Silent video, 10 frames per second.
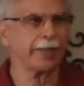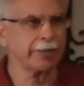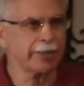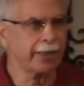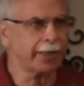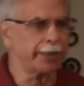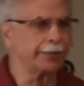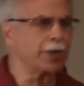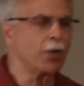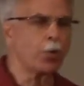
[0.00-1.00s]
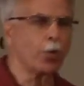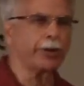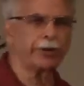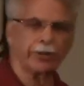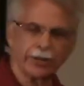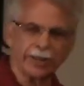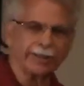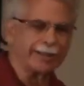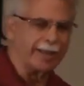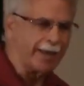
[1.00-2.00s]
at that time, one of the
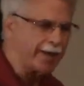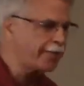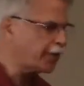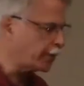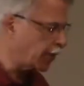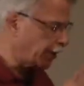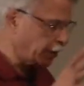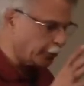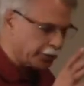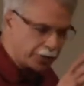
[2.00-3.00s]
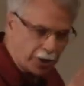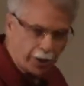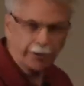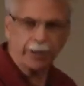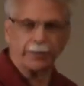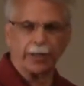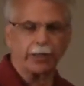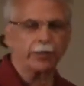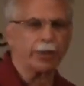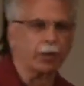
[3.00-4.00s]
things that everybody was talking
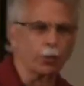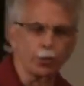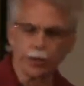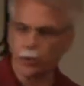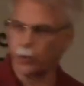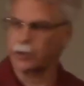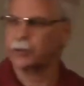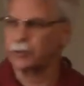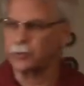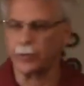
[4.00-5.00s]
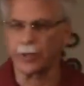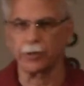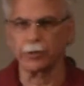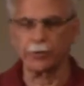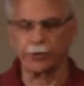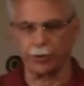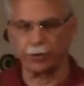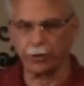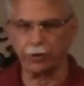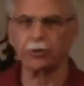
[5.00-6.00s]
about, no matter where you went to, whether it was in
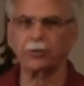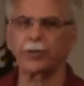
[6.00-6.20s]
church,